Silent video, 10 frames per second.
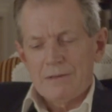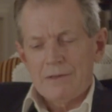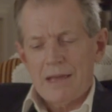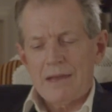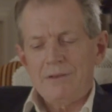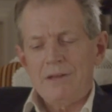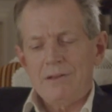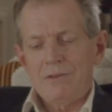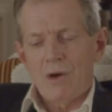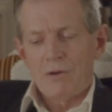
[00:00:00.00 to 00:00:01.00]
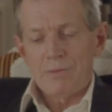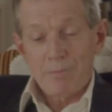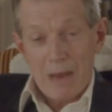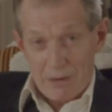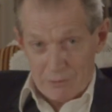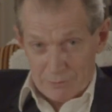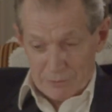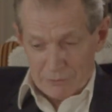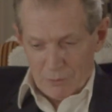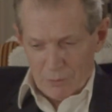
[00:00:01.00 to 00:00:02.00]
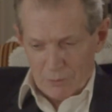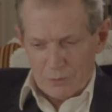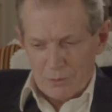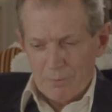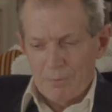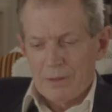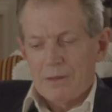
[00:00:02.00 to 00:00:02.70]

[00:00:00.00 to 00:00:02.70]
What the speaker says: and he did not embarrass Miss Holcombe